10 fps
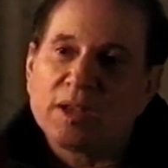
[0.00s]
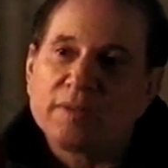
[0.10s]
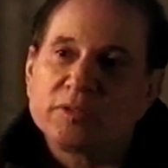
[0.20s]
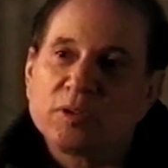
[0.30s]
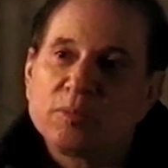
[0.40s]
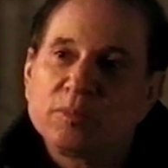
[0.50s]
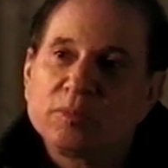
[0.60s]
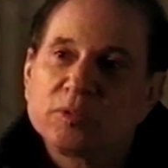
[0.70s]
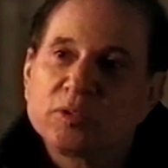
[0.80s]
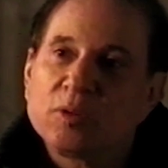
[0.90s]
and have
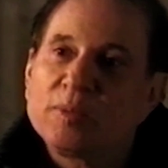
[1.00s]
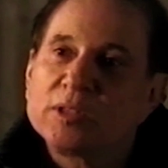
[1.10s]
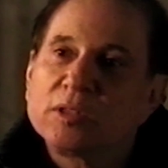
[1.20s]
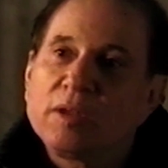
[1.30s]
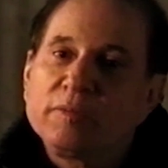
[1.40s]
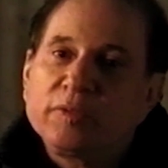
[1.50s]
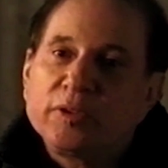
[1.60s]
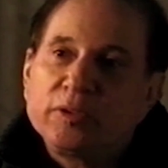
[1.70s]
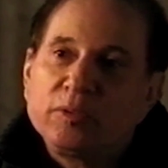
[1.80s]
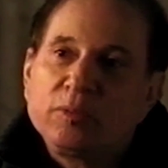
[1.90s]
so much love
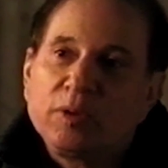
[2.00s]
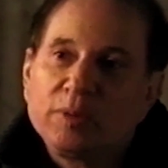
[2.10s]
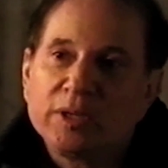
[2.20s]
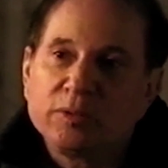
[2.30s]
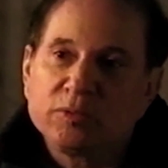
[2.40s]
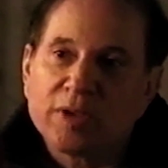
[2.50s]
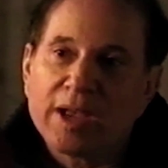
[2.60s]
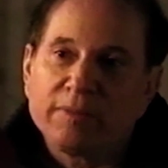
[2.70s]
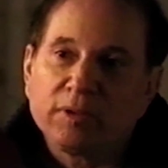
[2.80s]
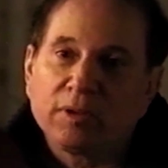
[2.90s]
for you when you
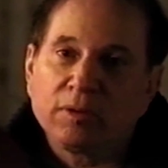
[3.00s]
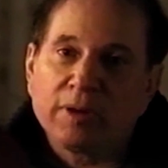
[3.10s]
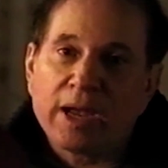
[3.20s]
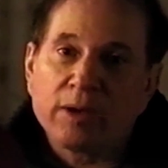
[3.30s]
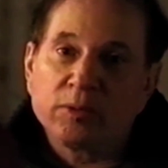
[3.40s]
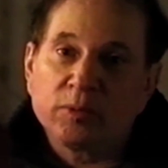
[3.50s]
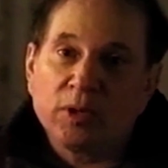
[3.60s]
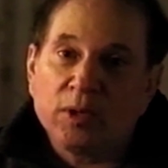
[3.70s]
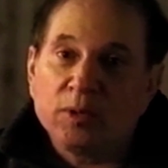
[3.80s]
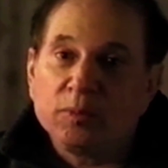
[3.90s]
travel
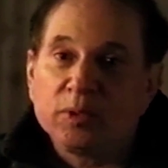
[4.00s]
around,